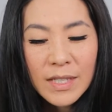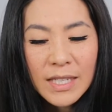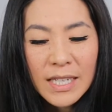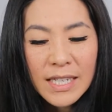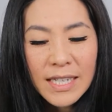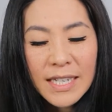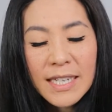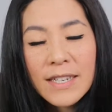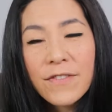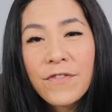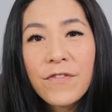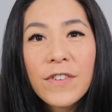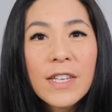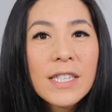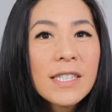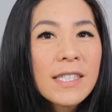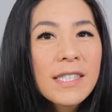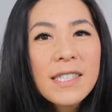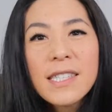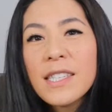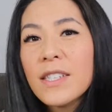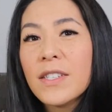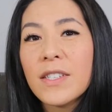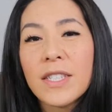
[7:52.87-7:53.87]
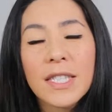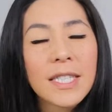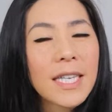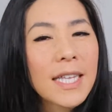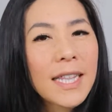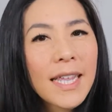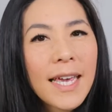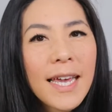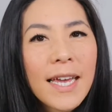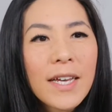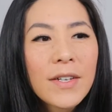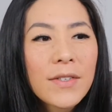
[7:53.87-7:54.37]
Finn's still inside
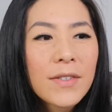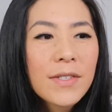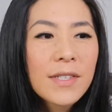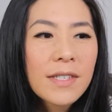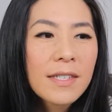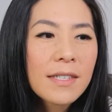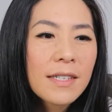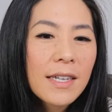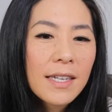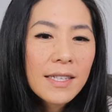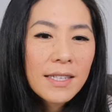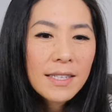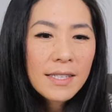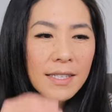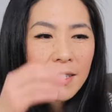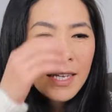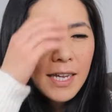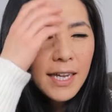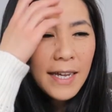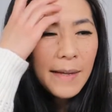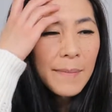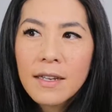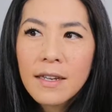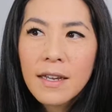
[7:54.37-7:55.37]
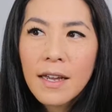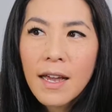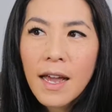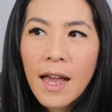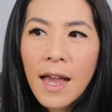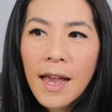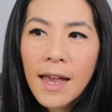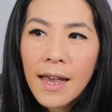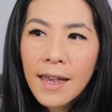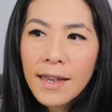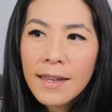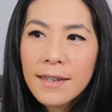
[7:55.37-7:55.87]
the house at this time.
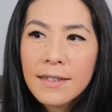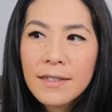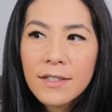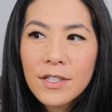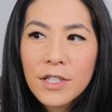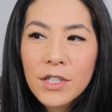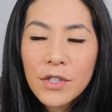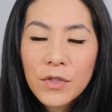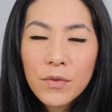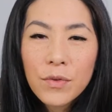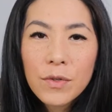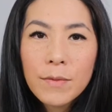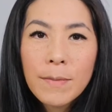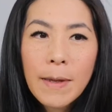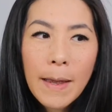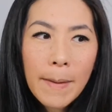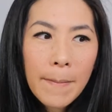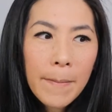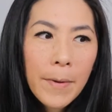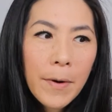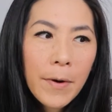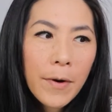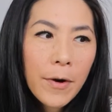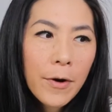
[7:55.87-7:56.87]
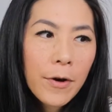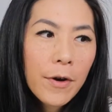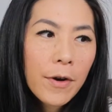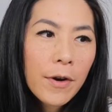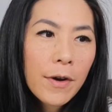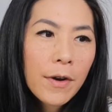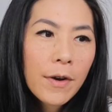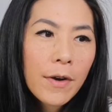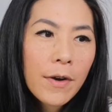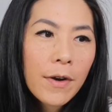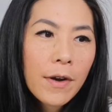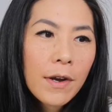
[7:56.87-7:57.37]
I just
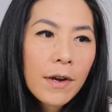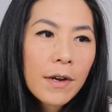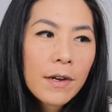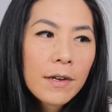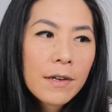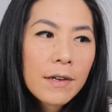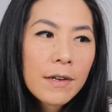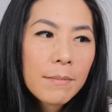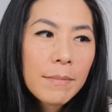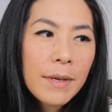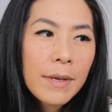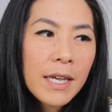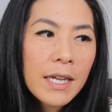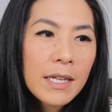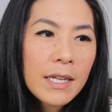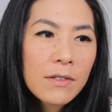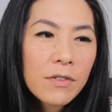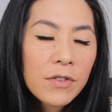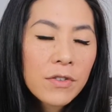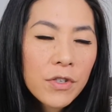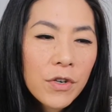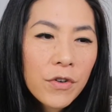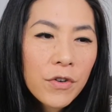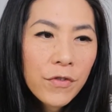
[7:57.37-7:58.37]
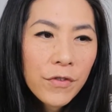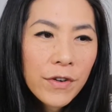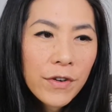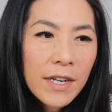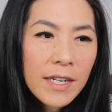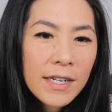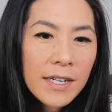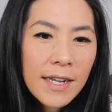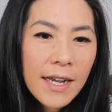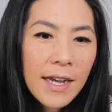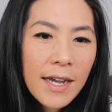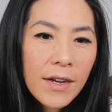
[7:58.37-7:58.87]
remember being so
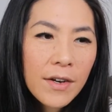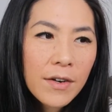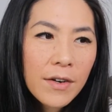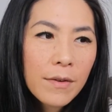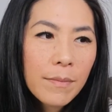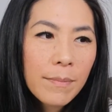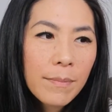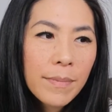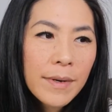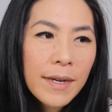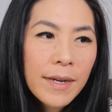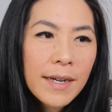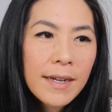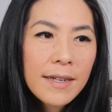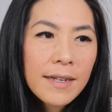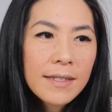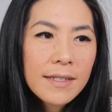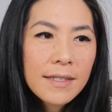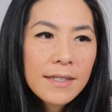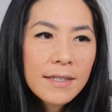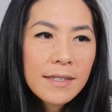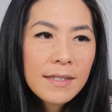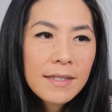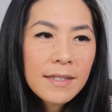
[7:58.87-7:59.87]
freaked out, but